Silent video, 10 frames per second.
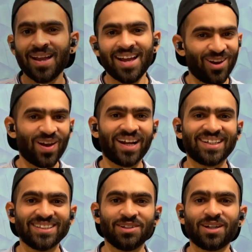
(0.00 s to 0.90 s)
Hello
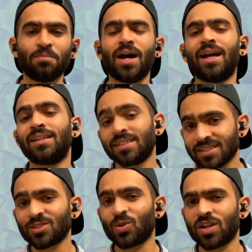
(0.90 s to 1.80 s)
hackers, welcome back.
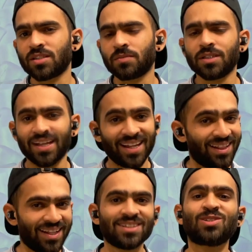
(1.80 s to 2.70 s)
This is RogueSMG
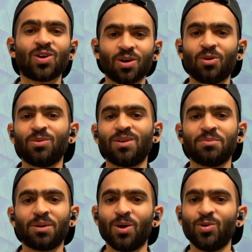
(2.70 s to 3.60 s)
and let's talk about my
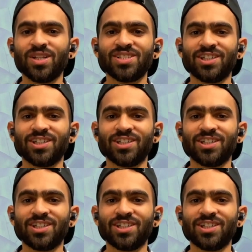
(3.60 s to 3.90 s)
bug bounty